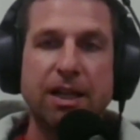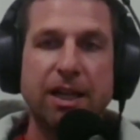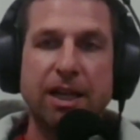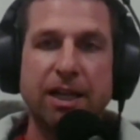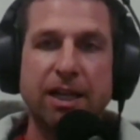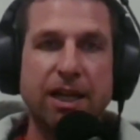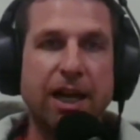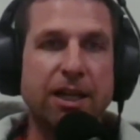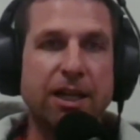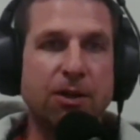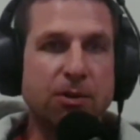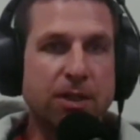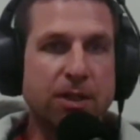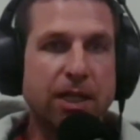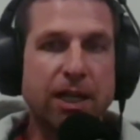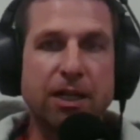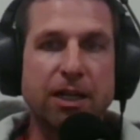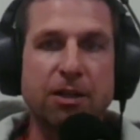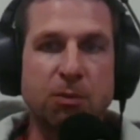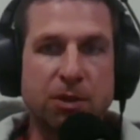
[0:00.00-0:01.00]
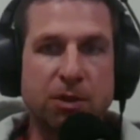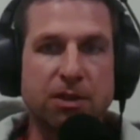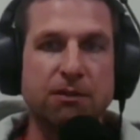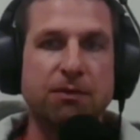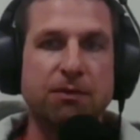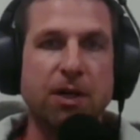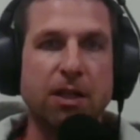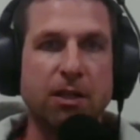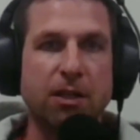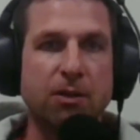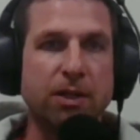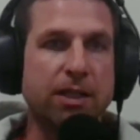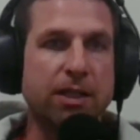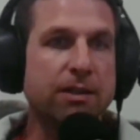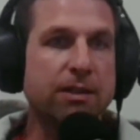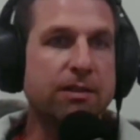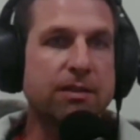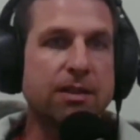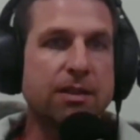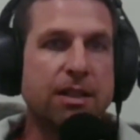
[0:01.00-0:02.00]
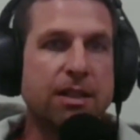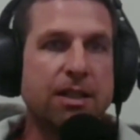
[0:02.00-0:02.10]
and I don't care what the fallout is.